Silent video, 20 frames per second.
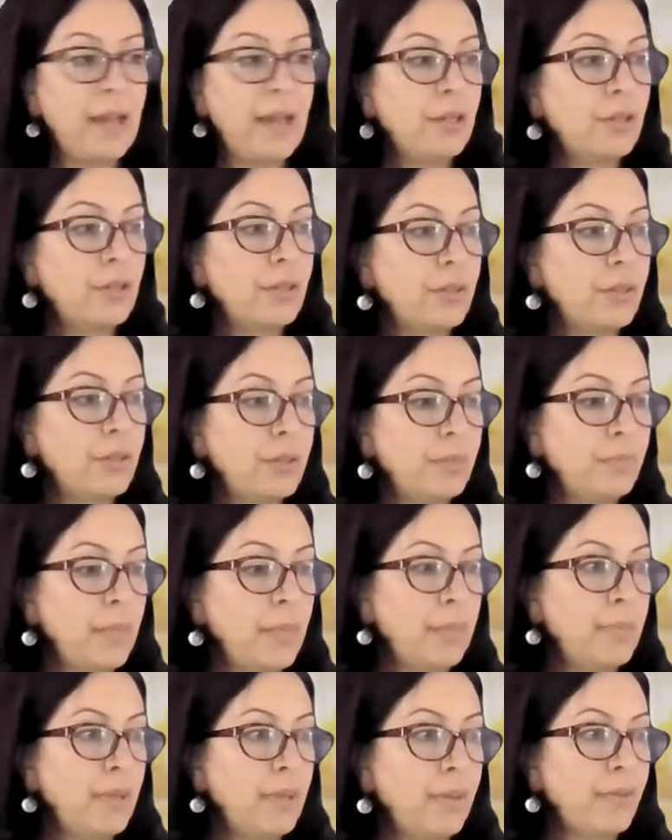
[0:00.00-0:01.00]
tackle
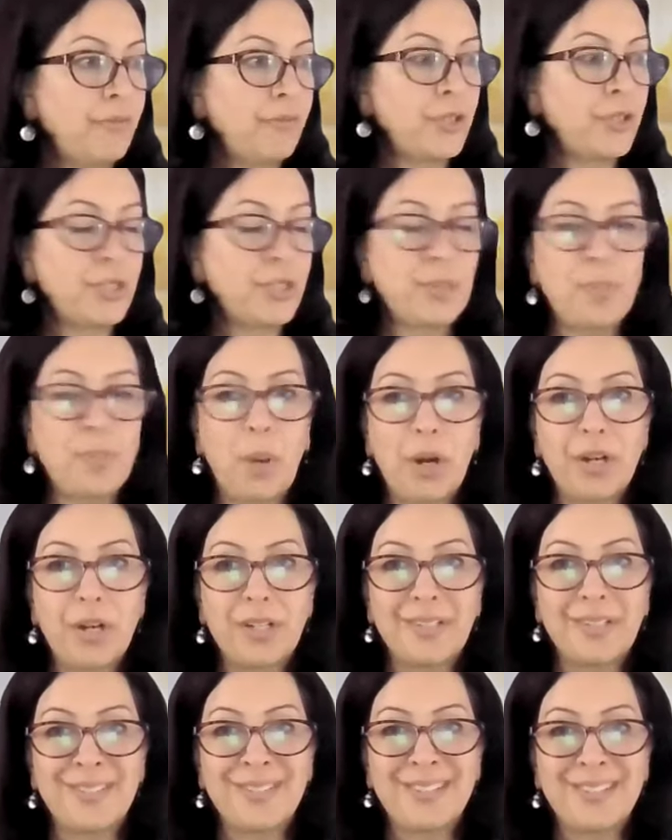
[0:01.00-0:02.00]
maybe the first
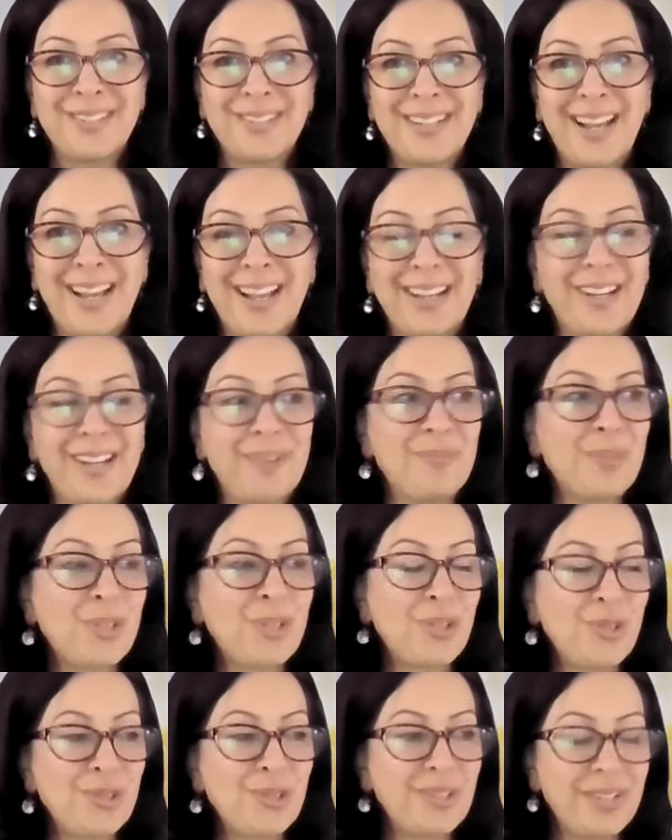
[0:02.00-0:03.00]
part, and I'm
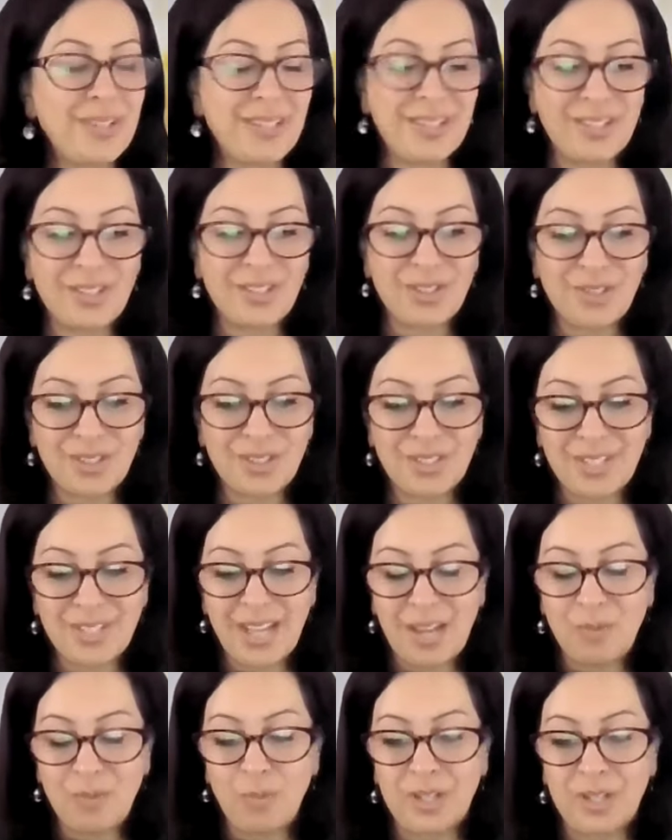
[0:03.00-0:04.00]
sure
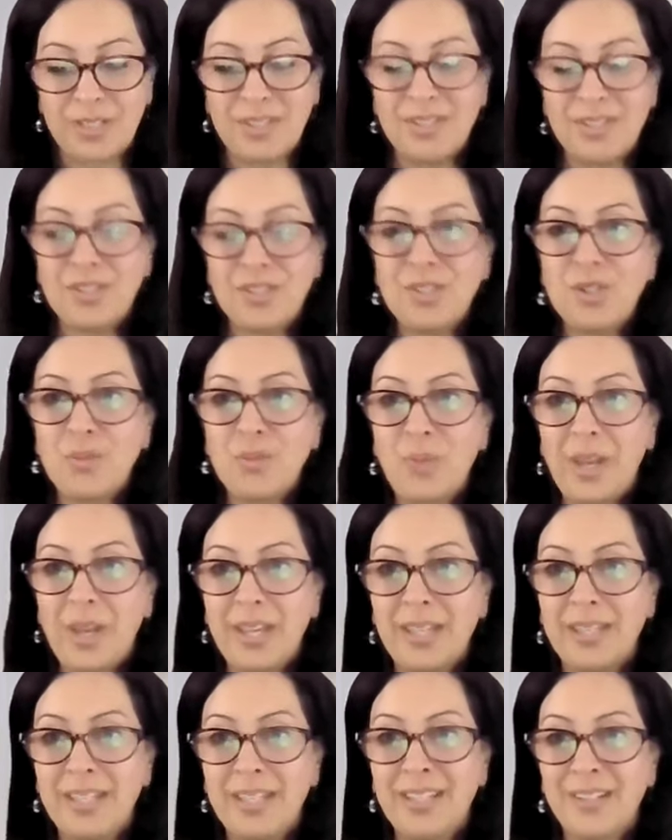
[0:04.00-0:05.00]
Ted wants to
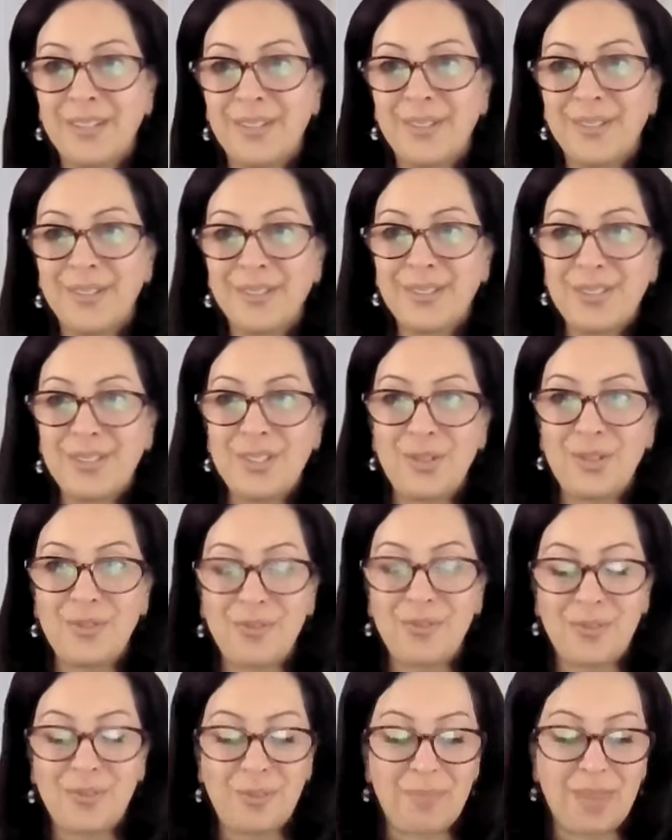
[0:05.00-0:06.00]
weigh in here
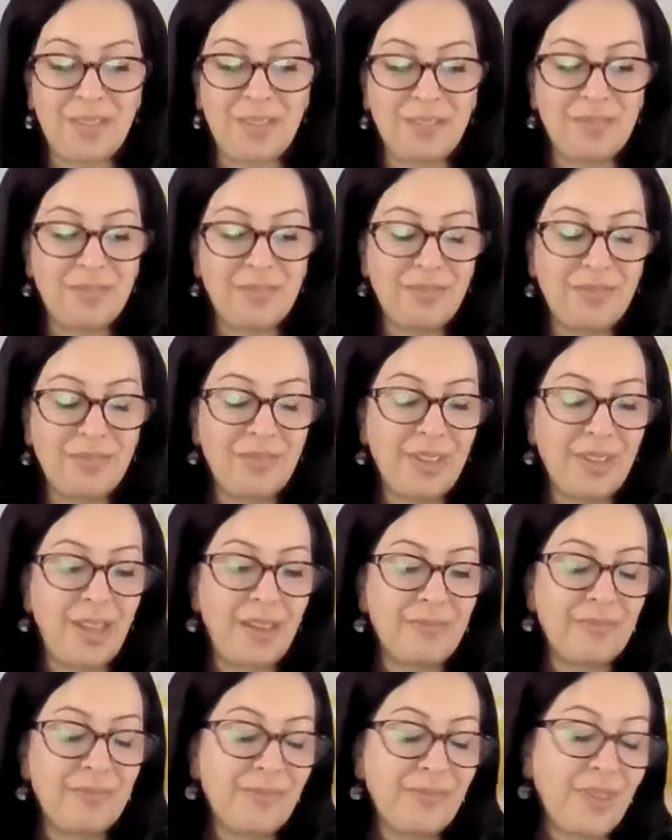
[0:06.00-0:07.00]
too from the
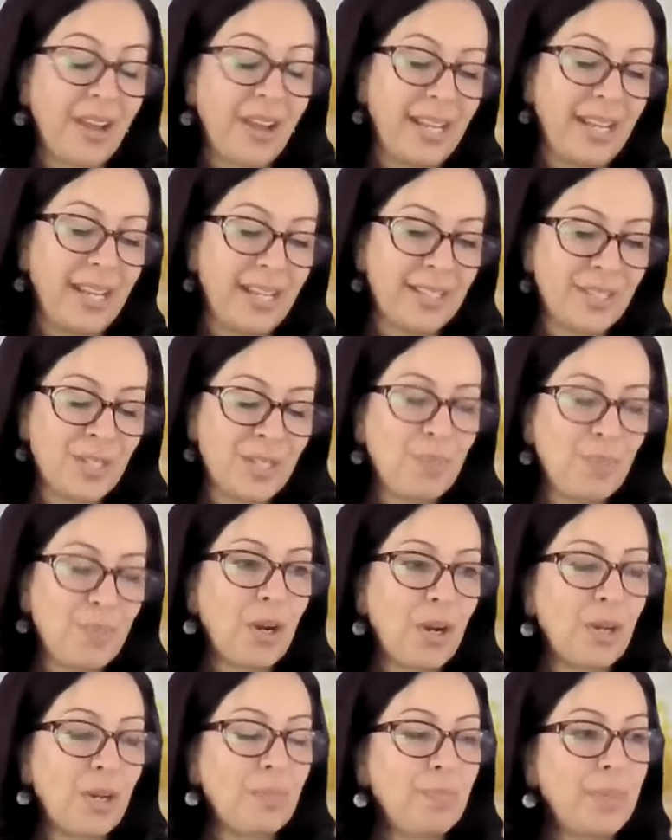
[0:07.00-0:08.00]
finance
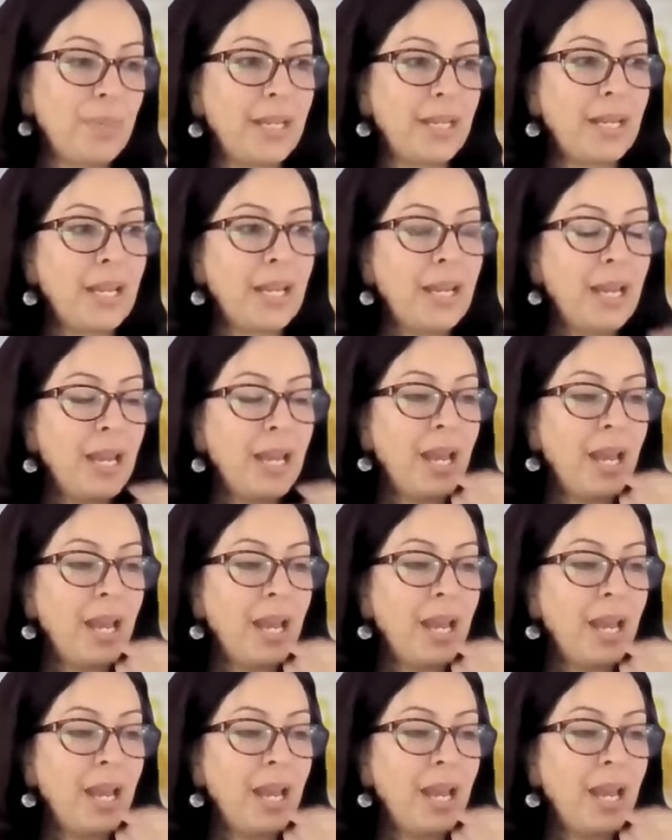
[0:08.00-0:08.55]
part, but